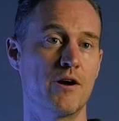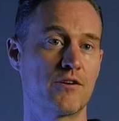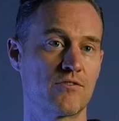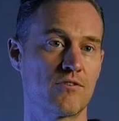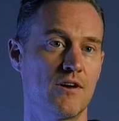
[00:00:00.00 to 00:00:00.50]

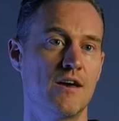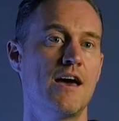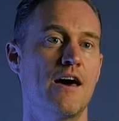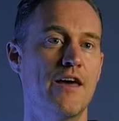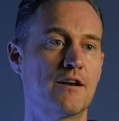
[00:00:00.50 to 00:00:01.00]
brakes.
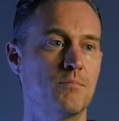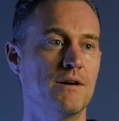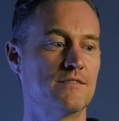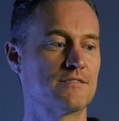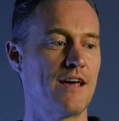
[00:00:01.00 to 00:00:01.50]
And that
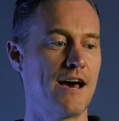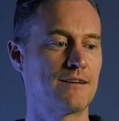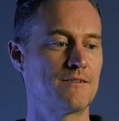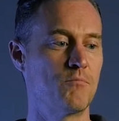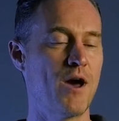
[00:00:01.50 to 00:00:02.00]
means
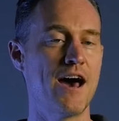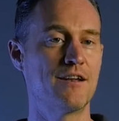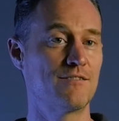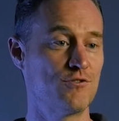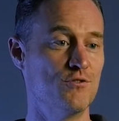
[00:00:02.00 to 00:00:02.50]
that we
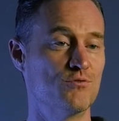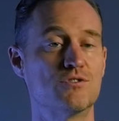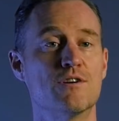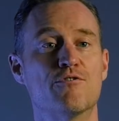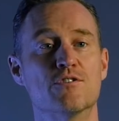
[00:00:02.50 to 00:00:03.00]
had to use
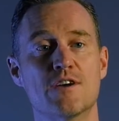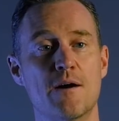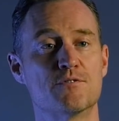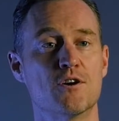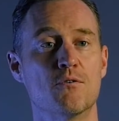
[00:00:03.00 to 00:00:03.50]
different
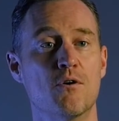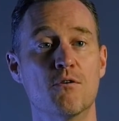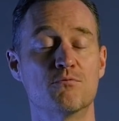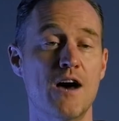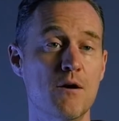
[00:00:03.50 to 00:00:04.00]
types of,
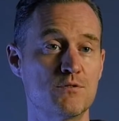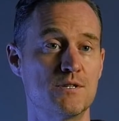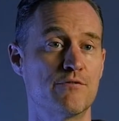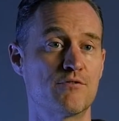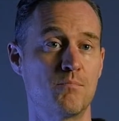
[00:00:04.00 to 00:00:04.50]
of
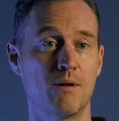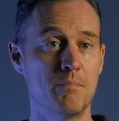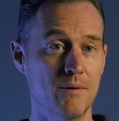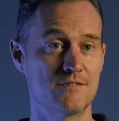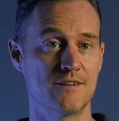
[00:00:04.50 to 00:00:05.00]
downshift
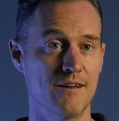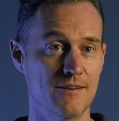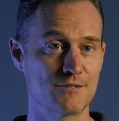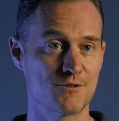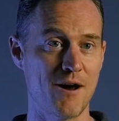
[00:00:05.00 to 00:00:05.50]
blipping
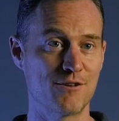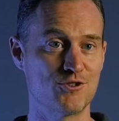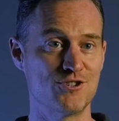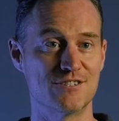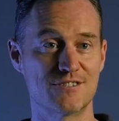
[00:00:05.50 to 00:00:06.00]
settings. So we had to
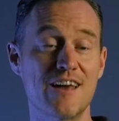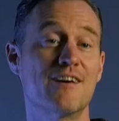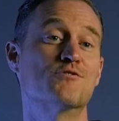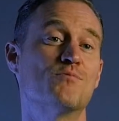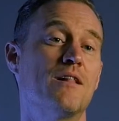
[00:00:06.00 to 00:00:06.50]
change that
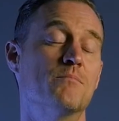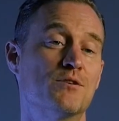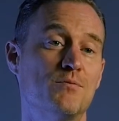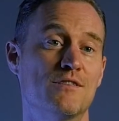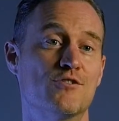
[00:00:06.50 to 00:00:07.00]
as well
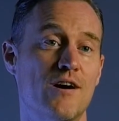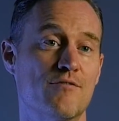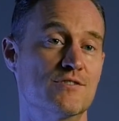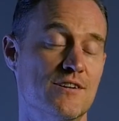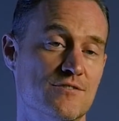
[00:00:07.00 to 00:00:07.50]
between the
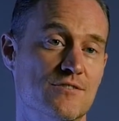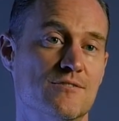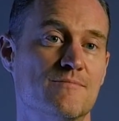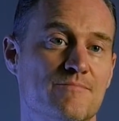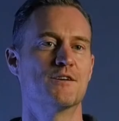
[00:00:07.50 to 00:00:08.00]
driver
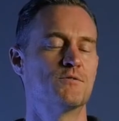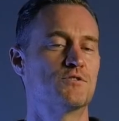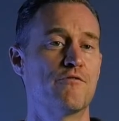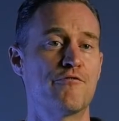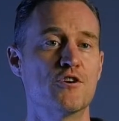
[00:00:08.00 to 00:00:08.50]
sessions. So it's
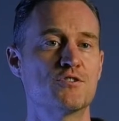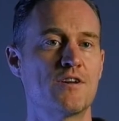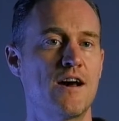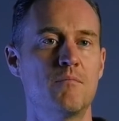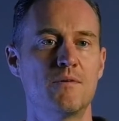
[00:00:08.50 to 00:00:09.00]
the first
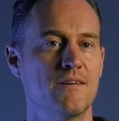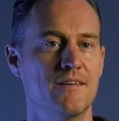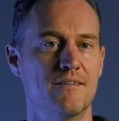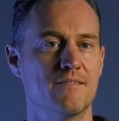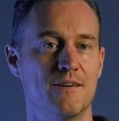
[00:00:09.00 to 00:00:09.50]
time
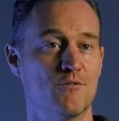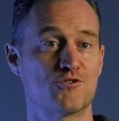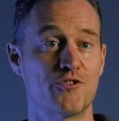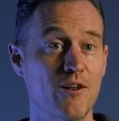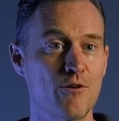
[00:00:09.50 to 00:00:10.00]
in, in
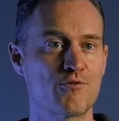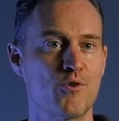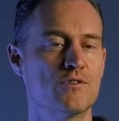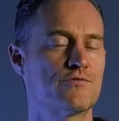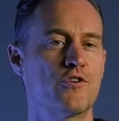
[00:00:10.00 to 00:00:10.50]
Australia, of
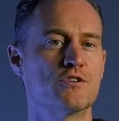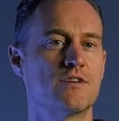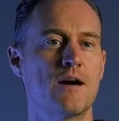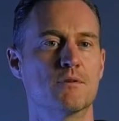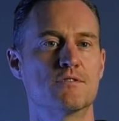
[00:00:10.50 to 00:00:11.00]
course, first
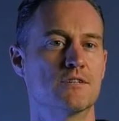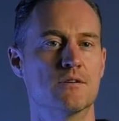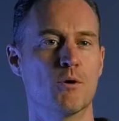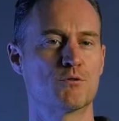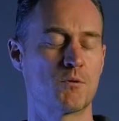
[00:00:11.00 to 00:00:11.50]
time on
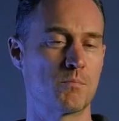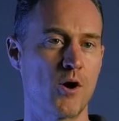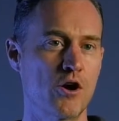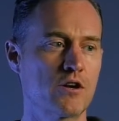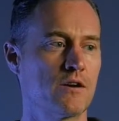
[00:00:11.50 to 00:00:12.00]
Sydney Motorsport
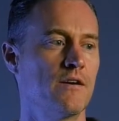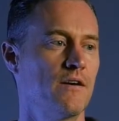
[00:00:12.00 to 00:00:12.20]
Park.